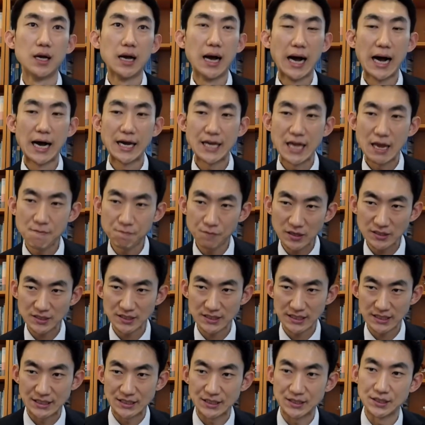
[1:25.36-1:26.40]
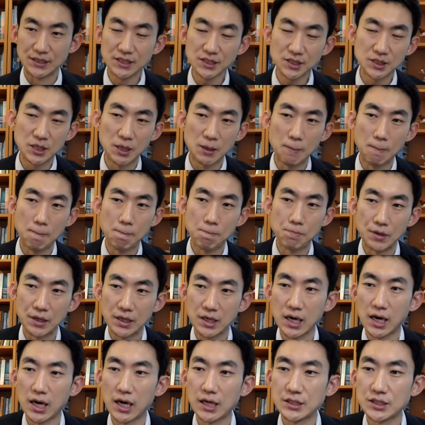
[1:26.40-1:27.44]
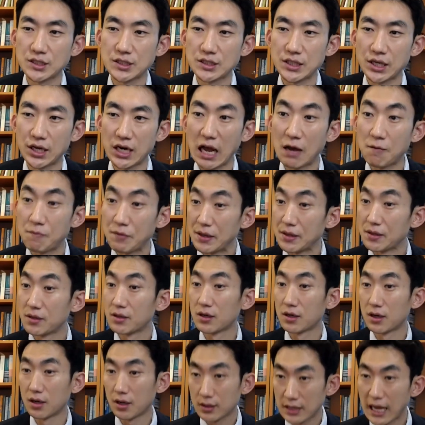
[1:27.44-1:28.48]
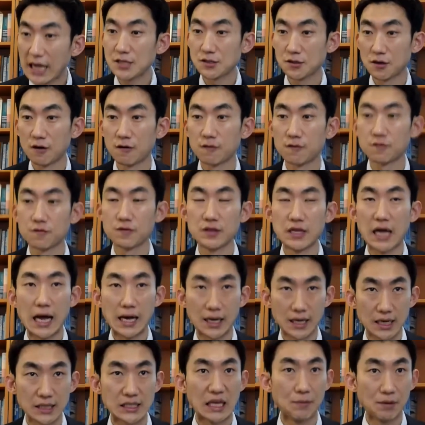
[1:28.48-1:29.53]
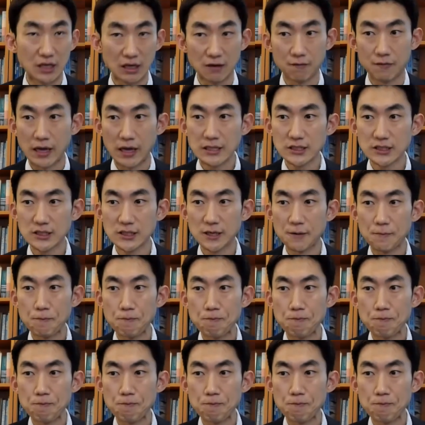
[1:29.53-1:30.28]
I emphasize this because there have been a lot of academic events